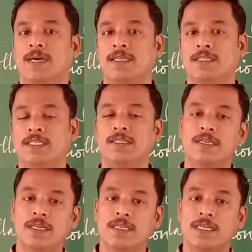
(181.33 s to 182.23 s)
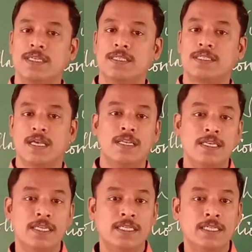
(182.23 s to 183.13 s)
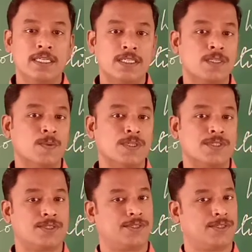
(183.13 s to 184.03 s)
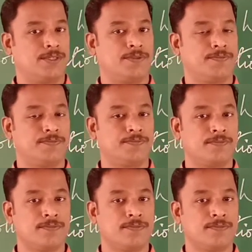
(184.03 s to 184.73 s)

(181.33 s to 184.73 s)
the humanity is leaning towards.